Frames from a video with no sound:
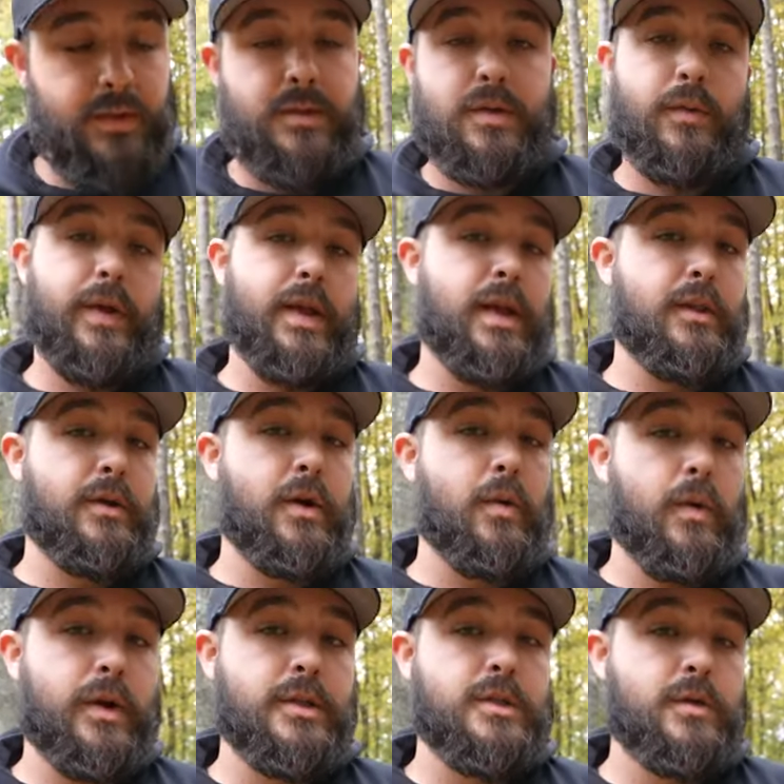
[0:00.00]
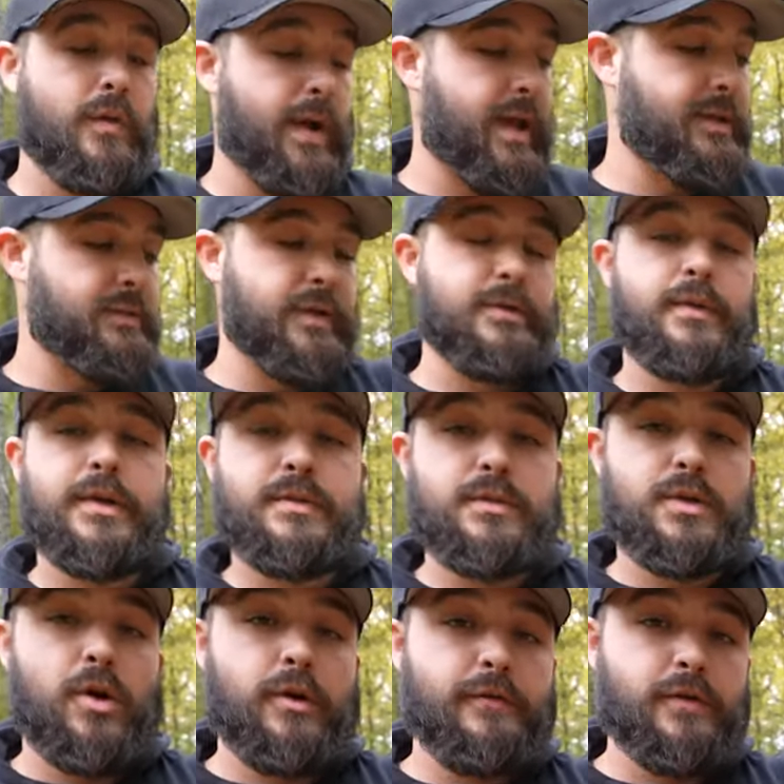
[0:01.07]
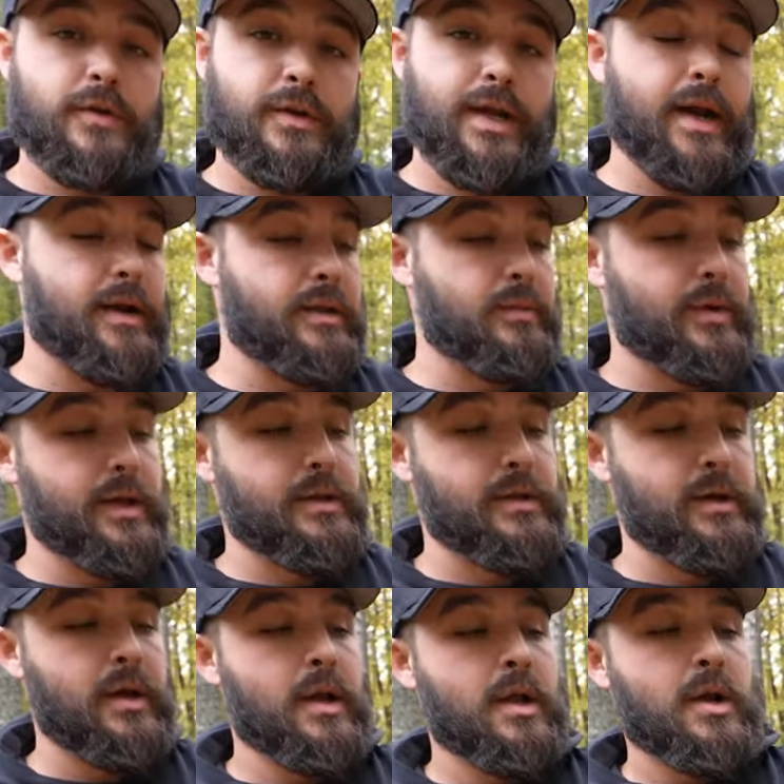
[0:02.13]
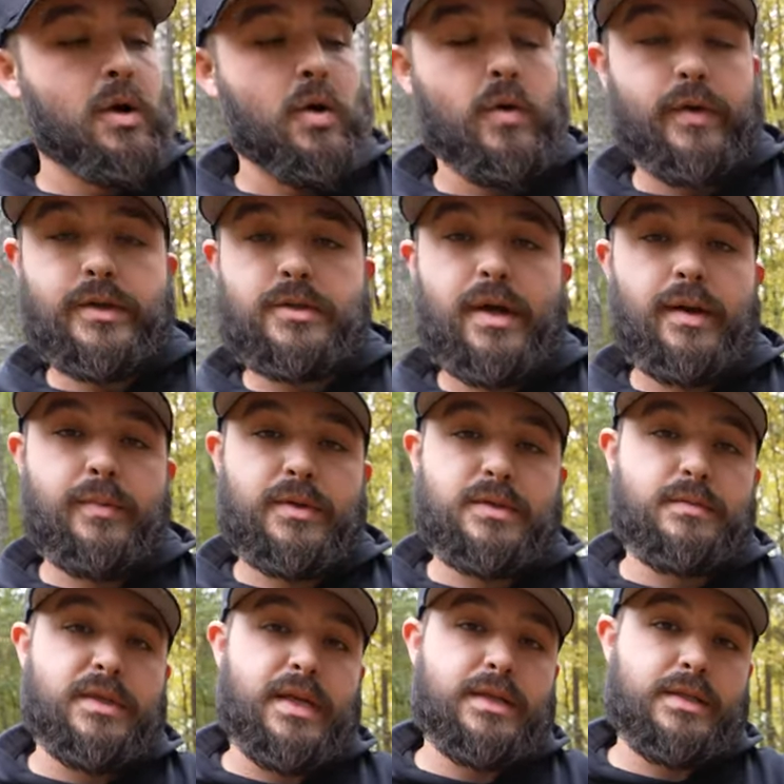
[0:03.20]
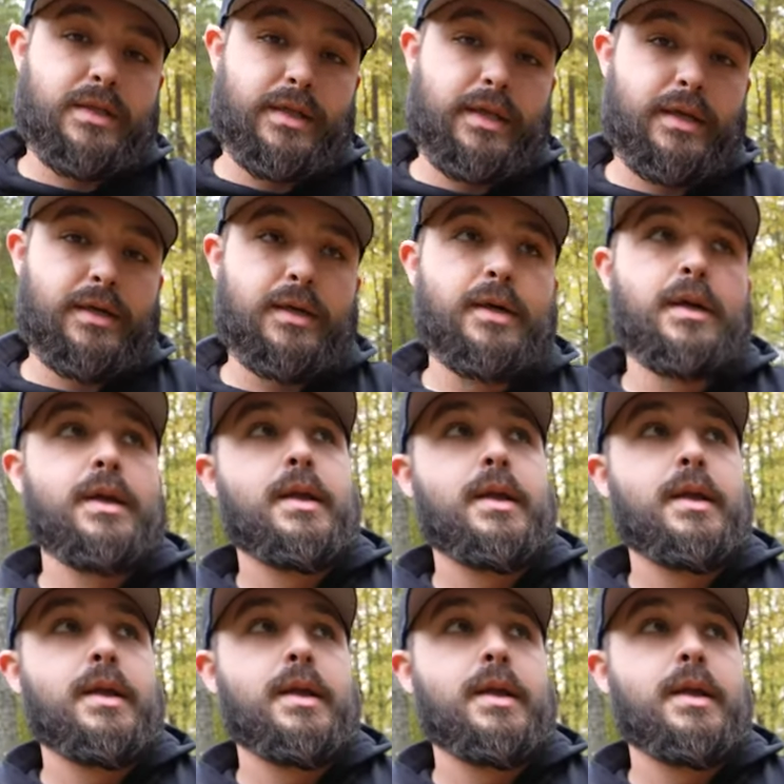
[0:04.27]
So we can either go one of two ways. We can spray some starter fluid down in the breather, or we can try to put some diesel in here.